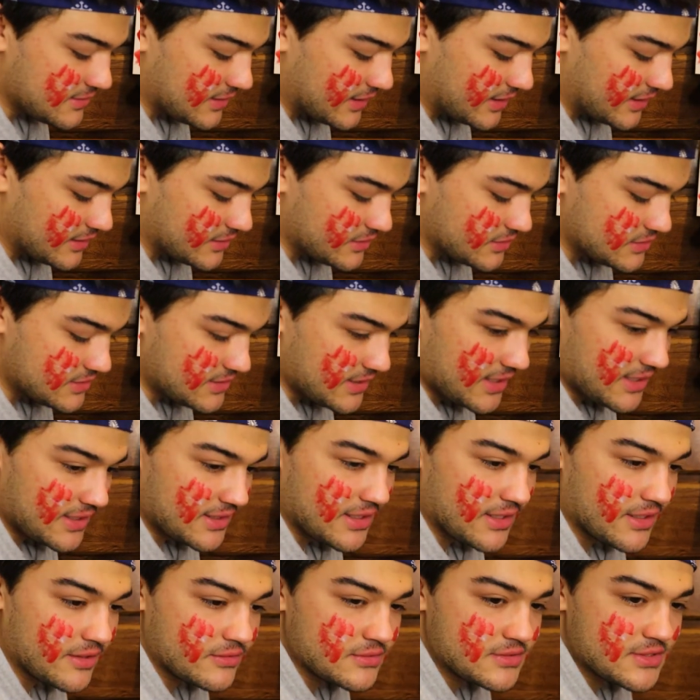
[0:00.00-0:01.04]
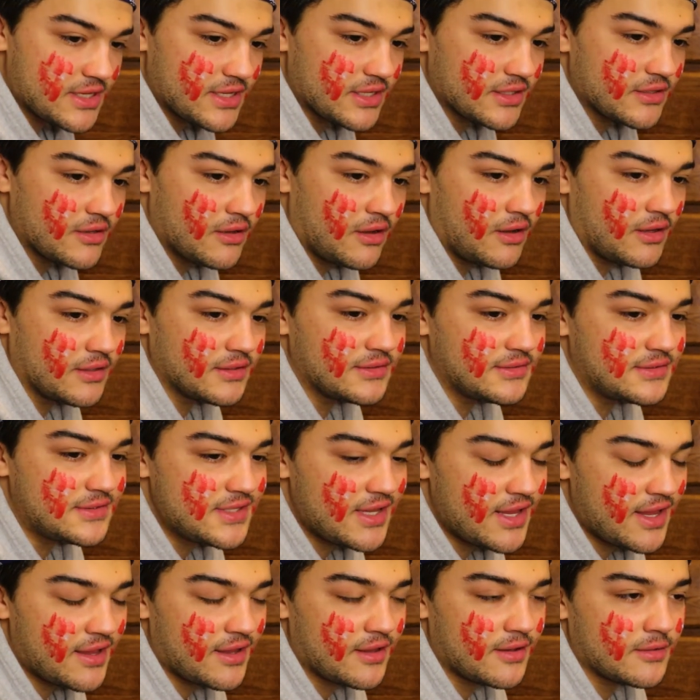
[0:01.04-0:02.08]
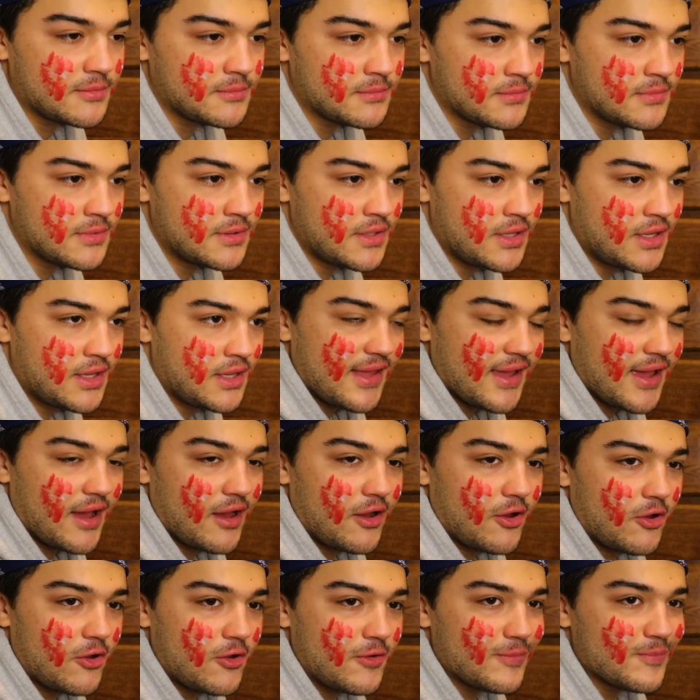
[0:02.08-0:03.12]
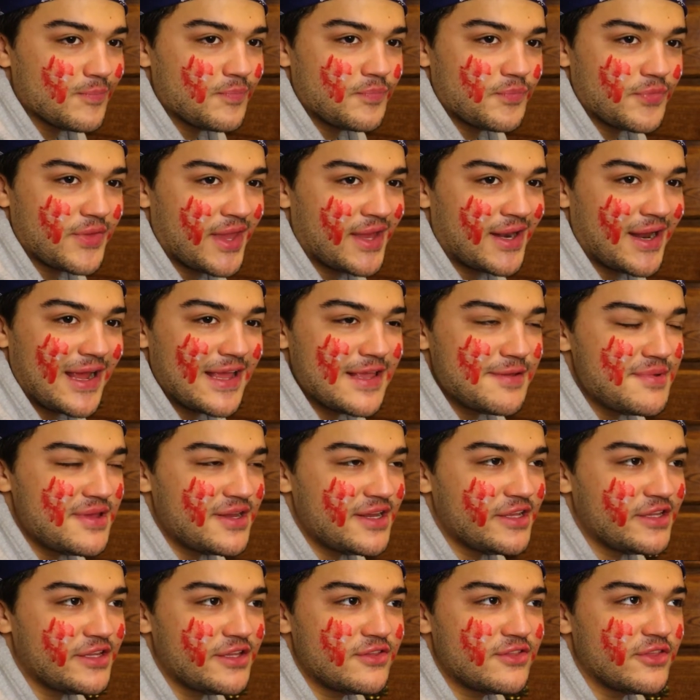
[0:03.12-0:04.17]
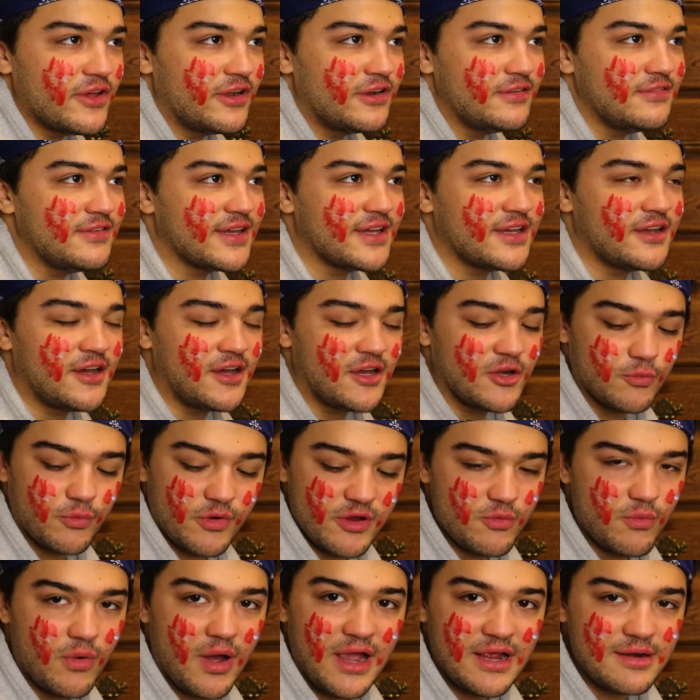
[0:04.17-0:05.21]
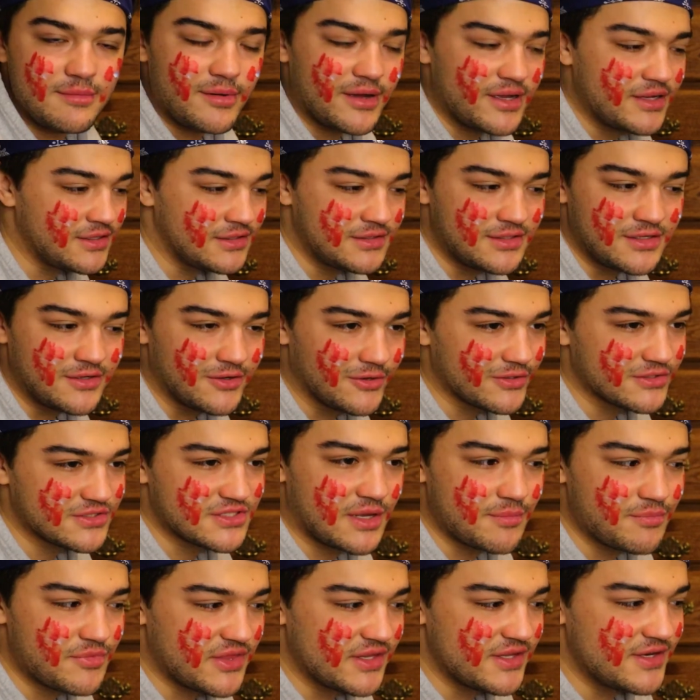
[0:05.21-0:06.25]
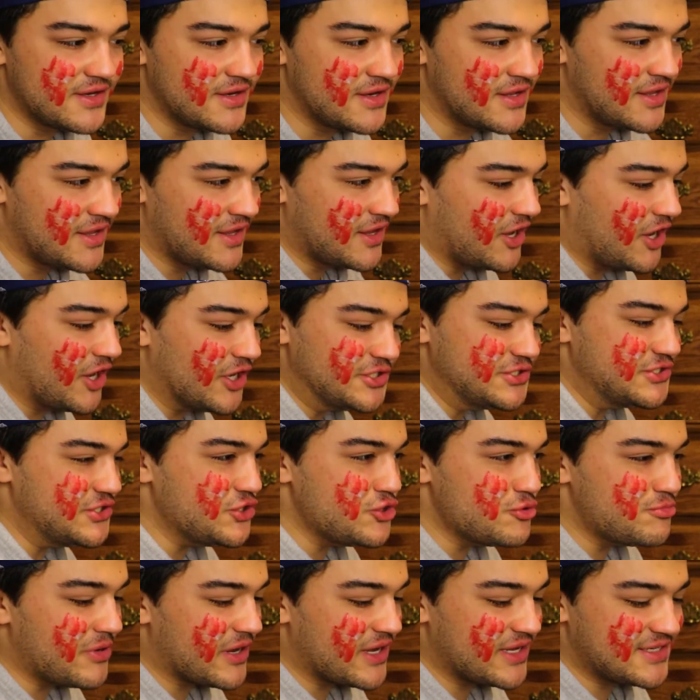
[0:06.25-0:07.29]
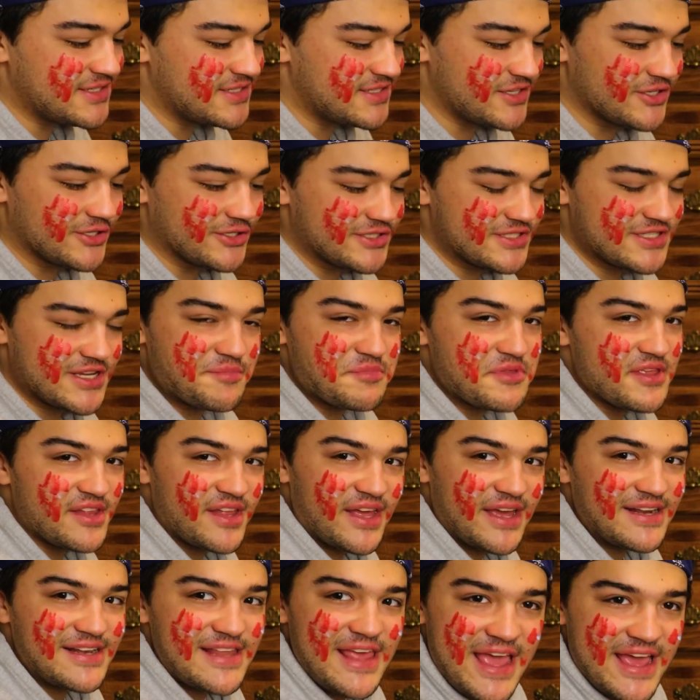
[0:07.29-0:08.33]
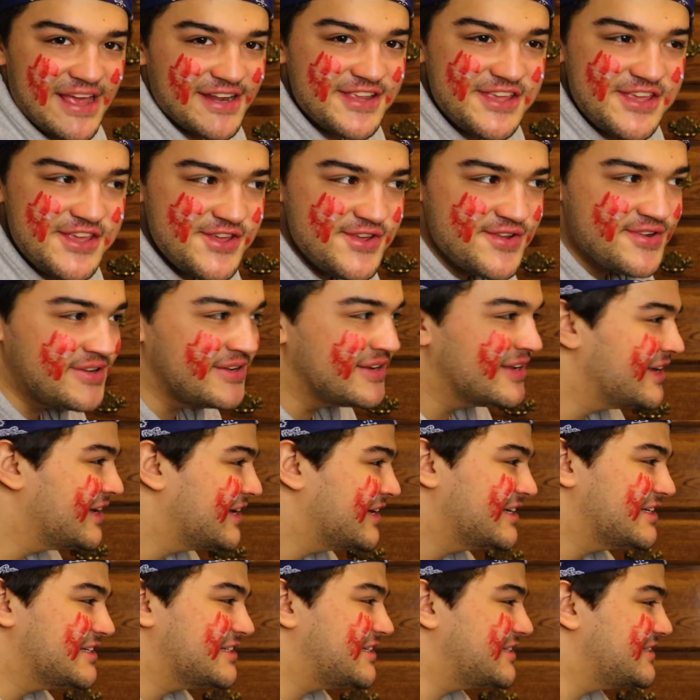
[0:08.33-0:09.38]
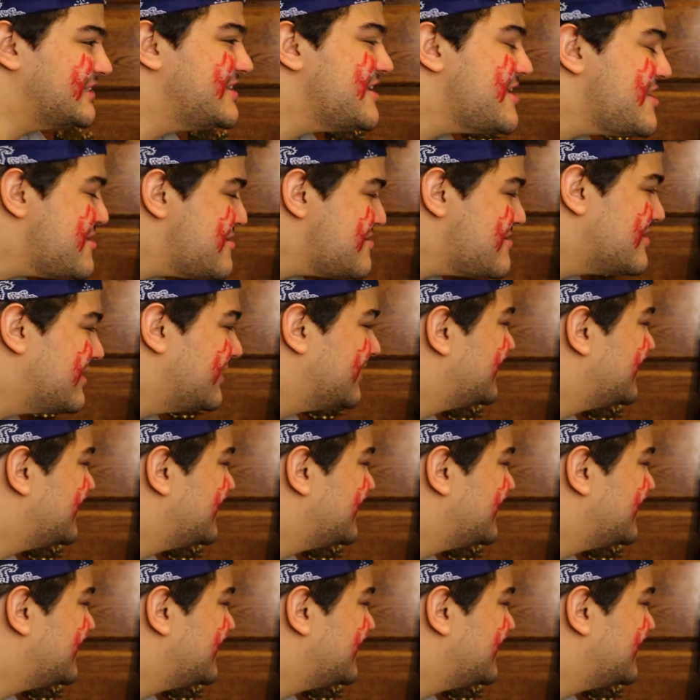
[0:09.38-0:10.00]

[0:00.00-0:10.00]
I understand. I was like, oh, damn. They got home and I immediately thought of like a rewind button or something, undo button or something like that. See?